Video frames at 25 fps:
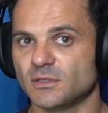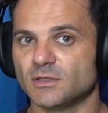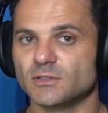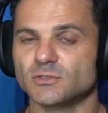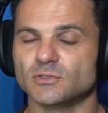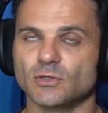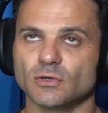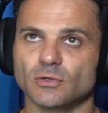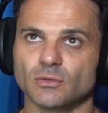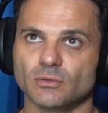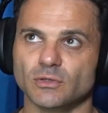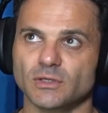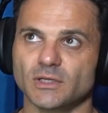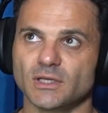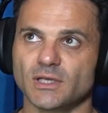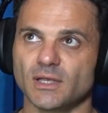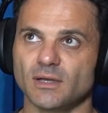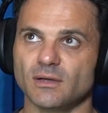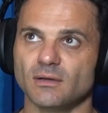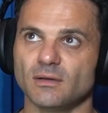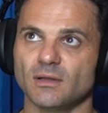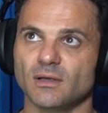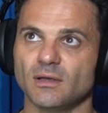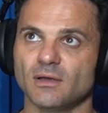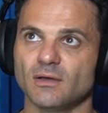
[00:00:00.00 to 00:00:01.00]
So you
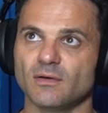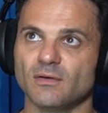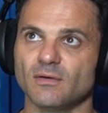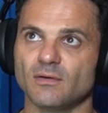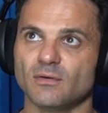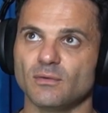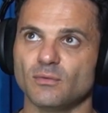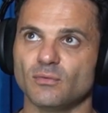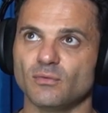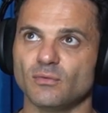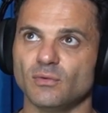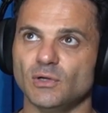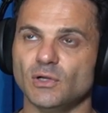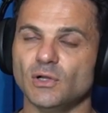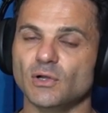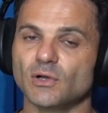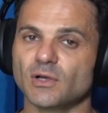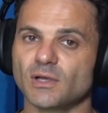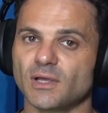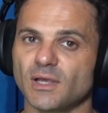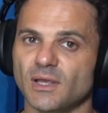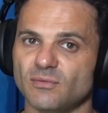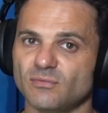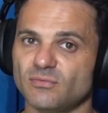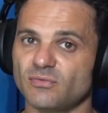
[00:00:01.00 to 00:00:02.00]
can
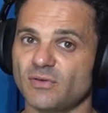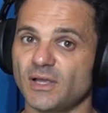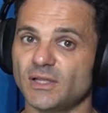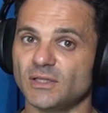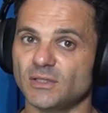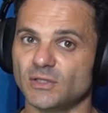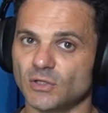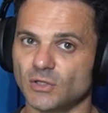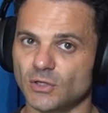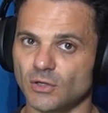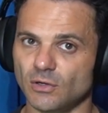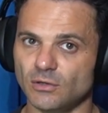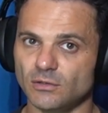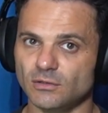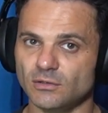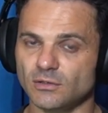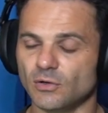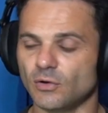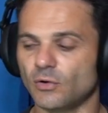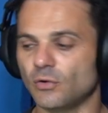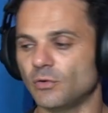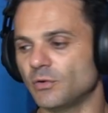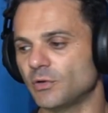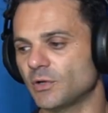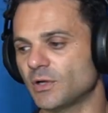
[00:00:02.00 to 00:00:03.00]
look and find the good,
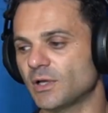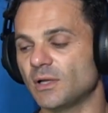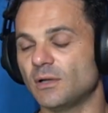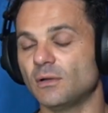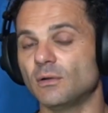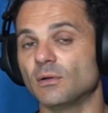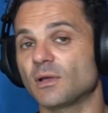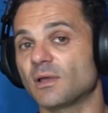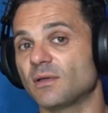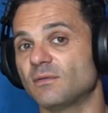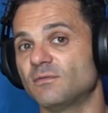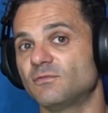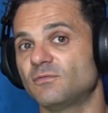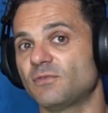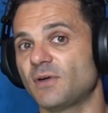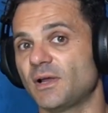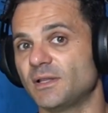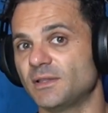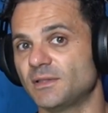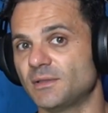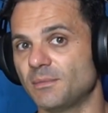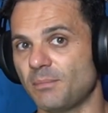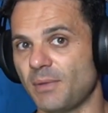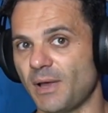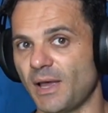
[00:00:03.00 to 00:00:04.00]
or you can look and
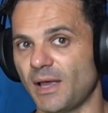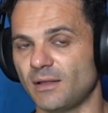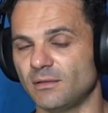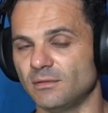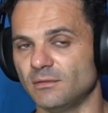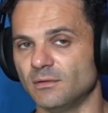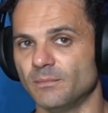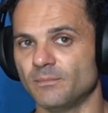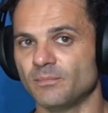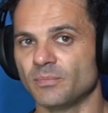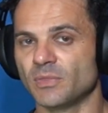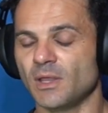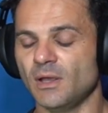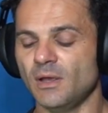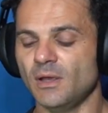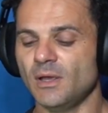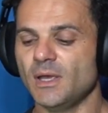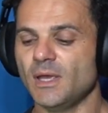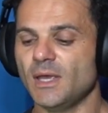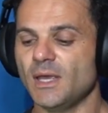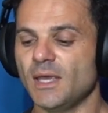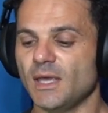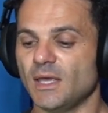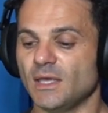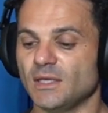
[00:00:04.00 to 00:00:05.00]
find the bad.
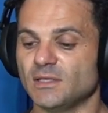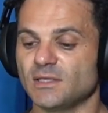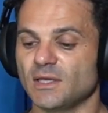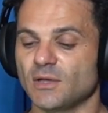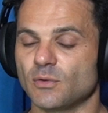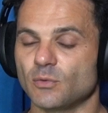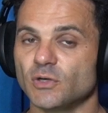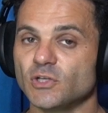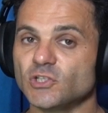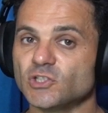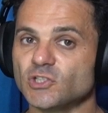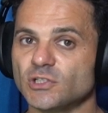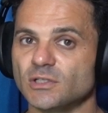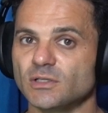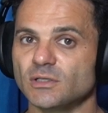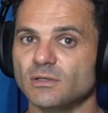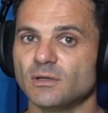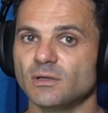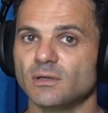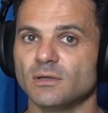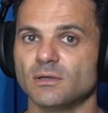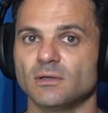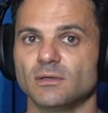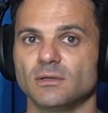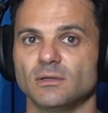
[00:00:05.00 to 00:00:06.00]
As a Christian,
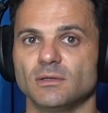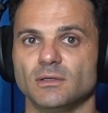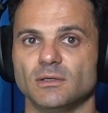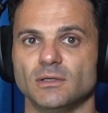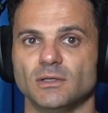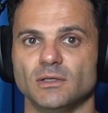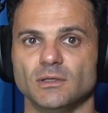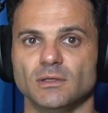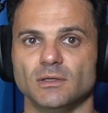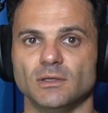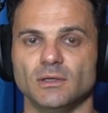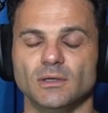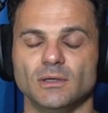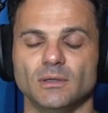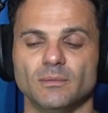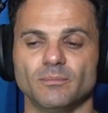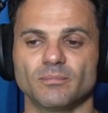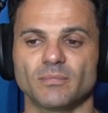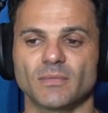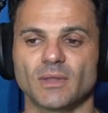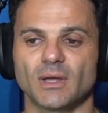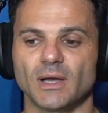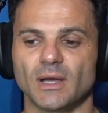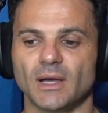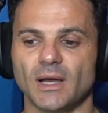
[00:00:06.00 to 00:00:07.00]

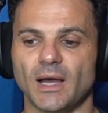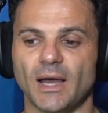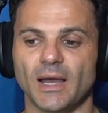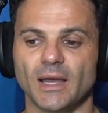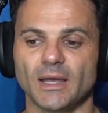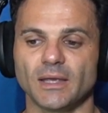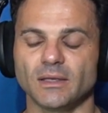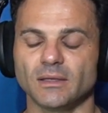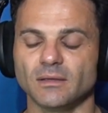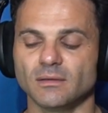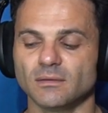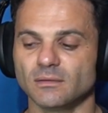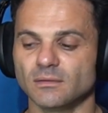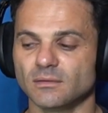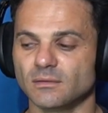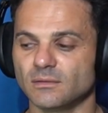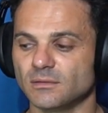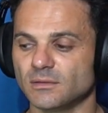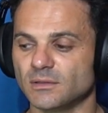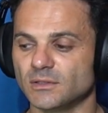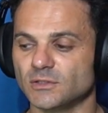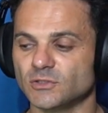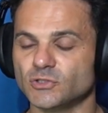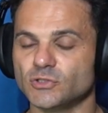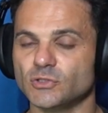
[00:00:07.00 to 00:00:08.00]
I
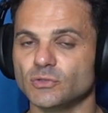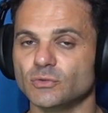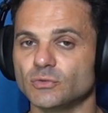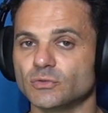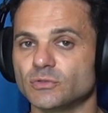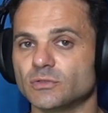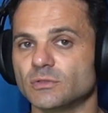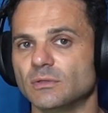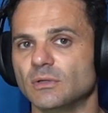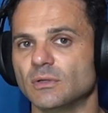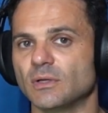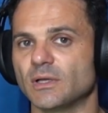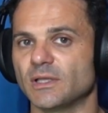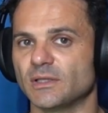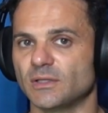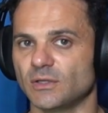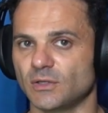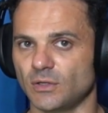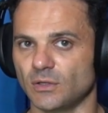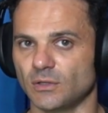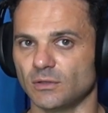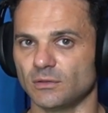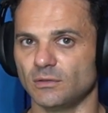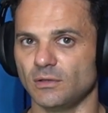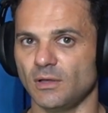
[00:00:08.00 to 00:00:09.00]
choose to look at the
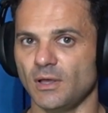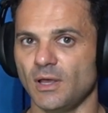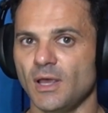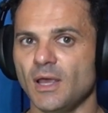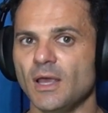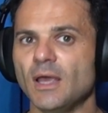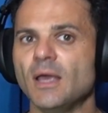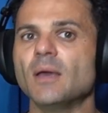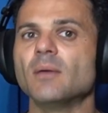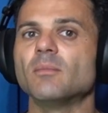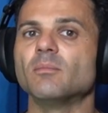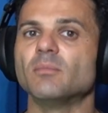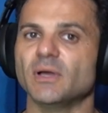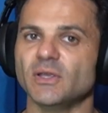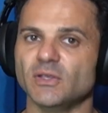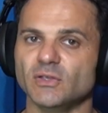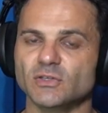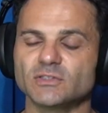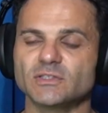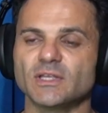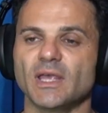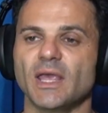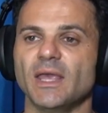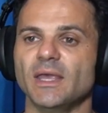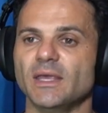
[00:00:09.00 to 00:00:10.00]
good. But you
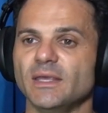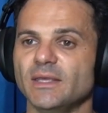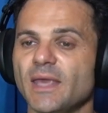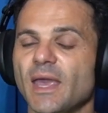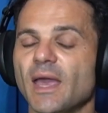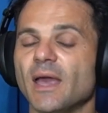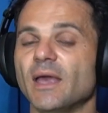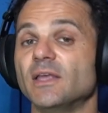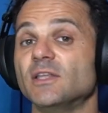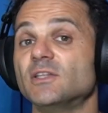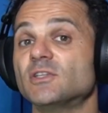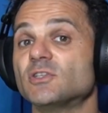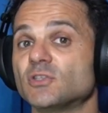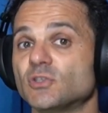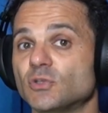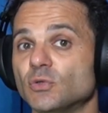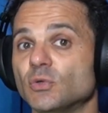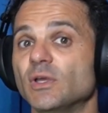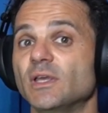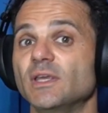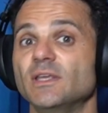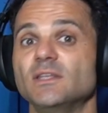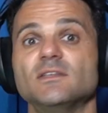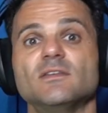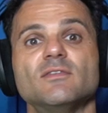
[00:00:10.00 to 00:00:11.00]
say, yeah, it's too
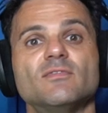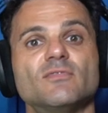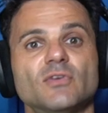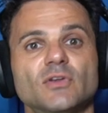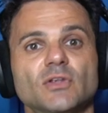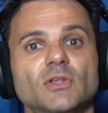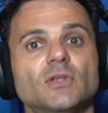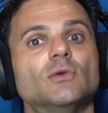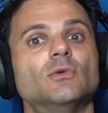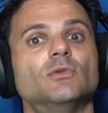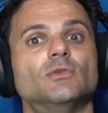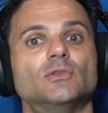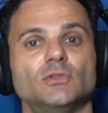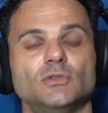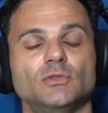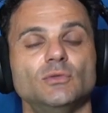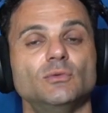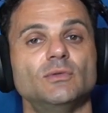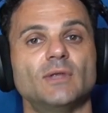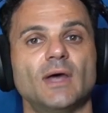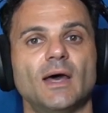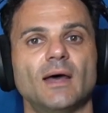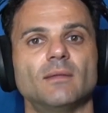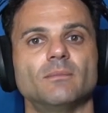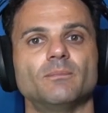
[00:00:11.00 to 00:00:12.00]
easy for you to do
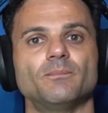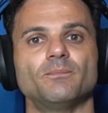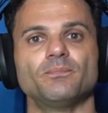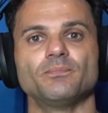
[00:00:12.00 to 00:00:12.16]
that.